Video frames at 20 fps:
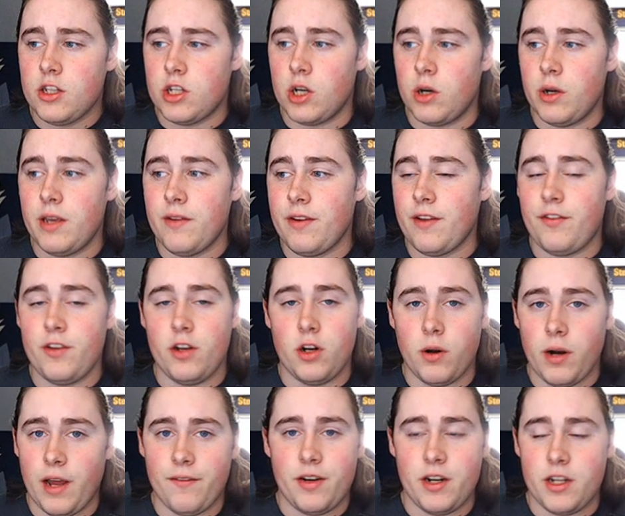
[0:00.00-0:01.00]
so even if you
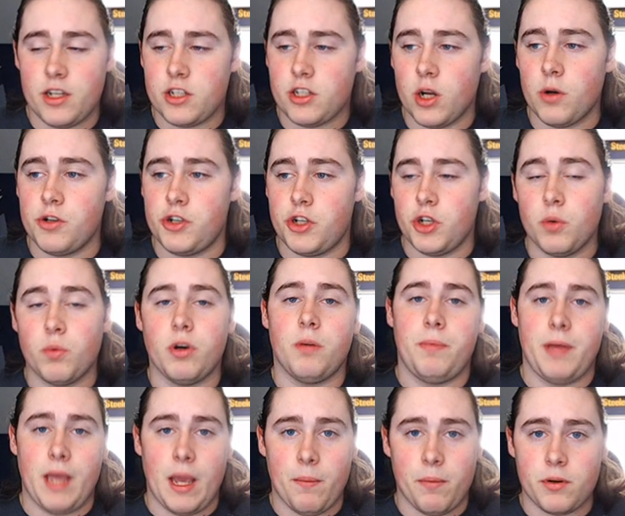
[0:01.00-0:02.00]
don't have any stones, you
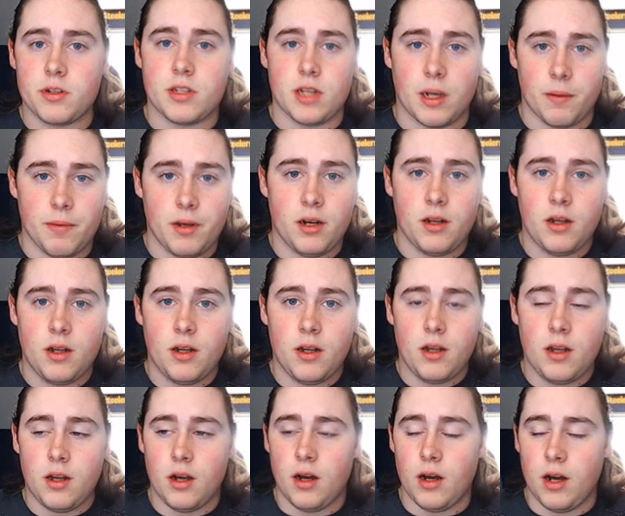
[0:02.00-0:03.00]
will be able to summon
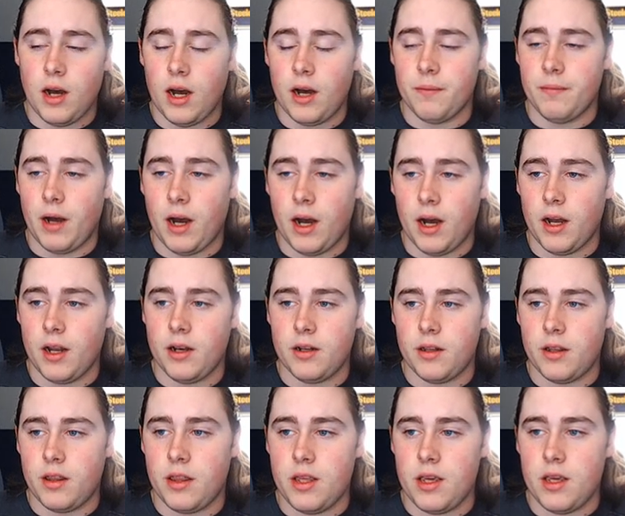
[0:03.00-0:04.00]

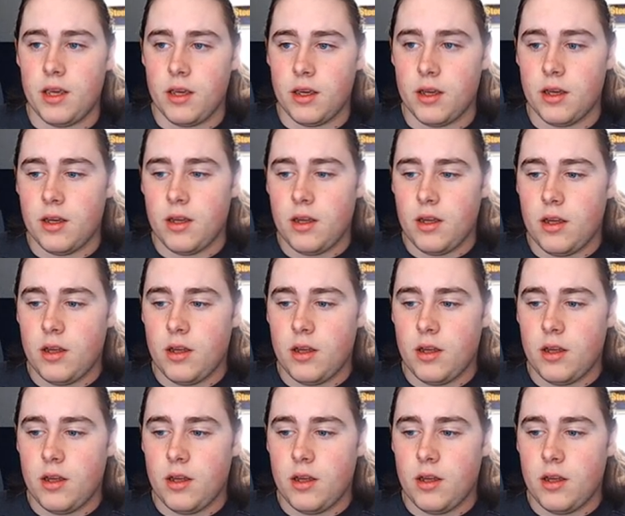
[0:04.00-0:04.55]
on the